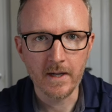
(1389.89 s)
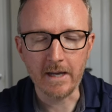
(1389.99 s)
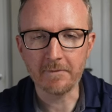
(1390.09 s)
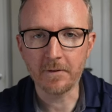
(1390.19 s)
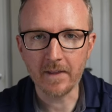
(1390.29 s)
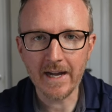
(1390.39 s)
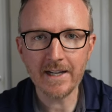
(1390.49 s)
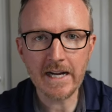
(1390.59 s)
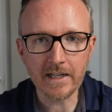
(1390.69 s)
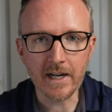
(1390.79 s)
And for that
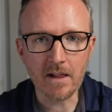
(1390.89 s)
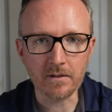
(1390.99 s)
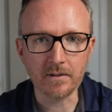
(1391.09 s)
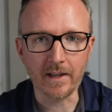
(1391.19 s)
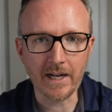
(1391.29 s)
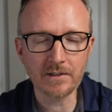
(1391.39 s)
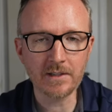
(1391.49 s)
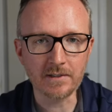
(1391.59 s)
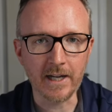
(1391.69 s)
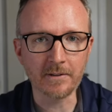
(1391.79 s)
$80, it actually
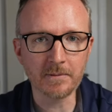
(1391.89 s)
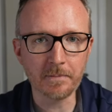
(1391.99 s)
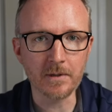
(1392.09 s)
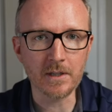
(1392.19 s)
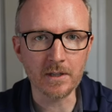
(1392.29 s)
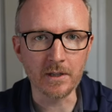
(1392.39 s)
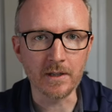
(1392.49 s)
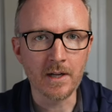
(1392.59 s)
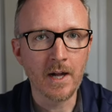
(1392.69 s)
sounds pretty good.